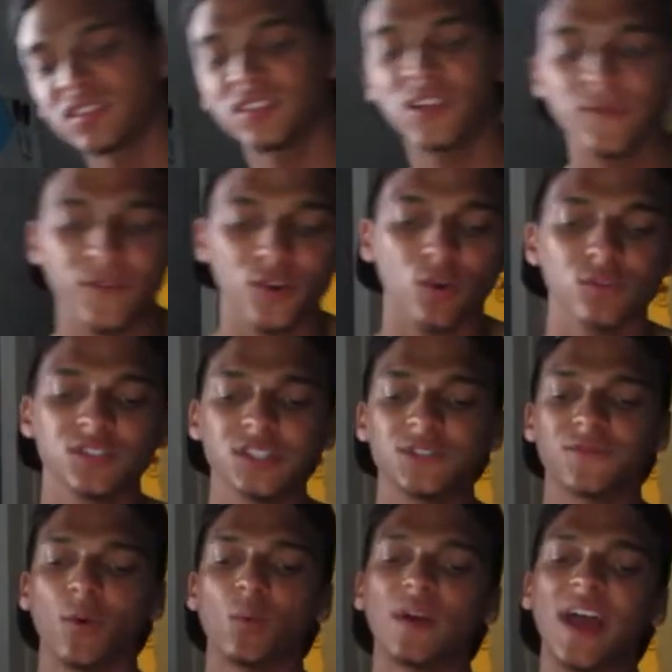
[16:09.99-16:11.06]
and
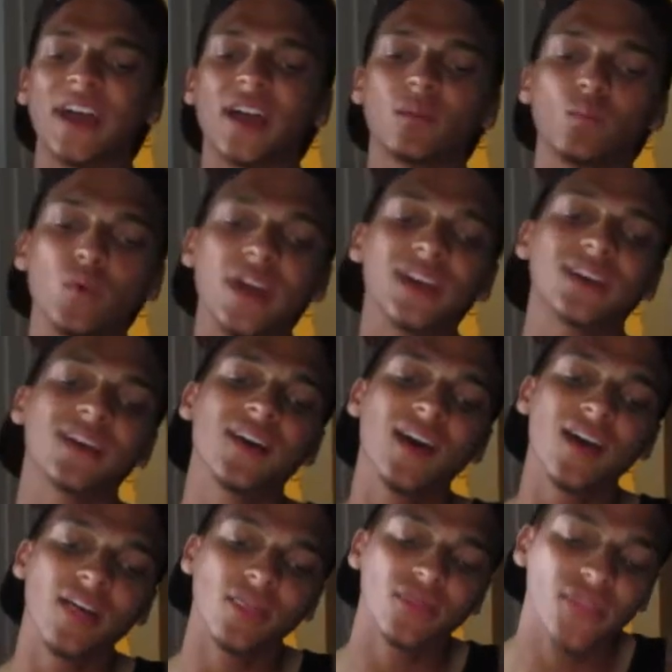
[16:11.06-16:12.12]
difficulties, for when I am weak,
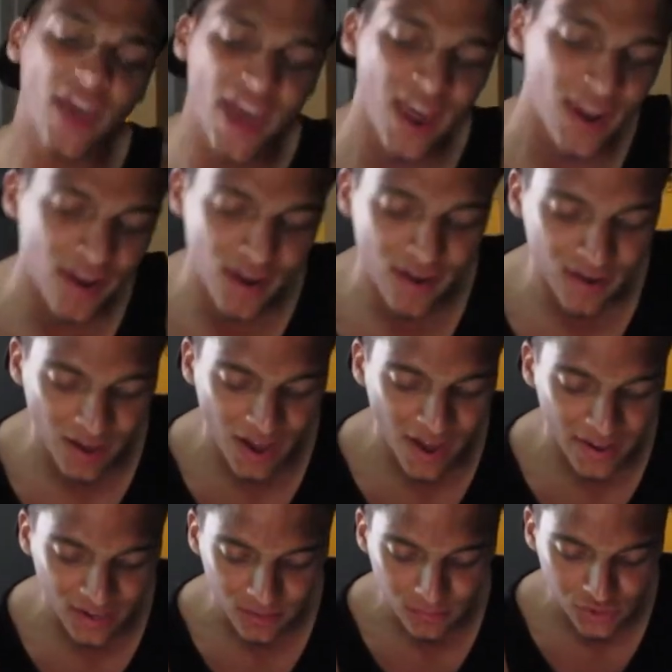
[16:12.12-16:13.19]
then
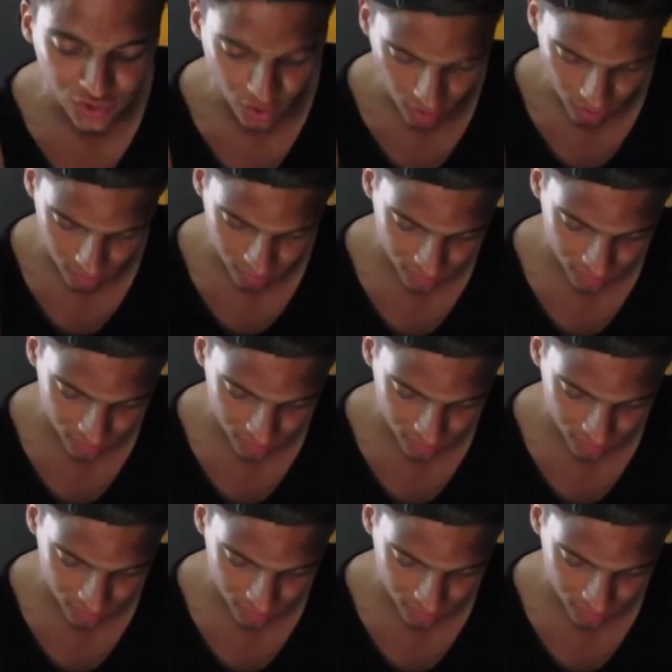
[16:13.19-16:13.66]
I am strong.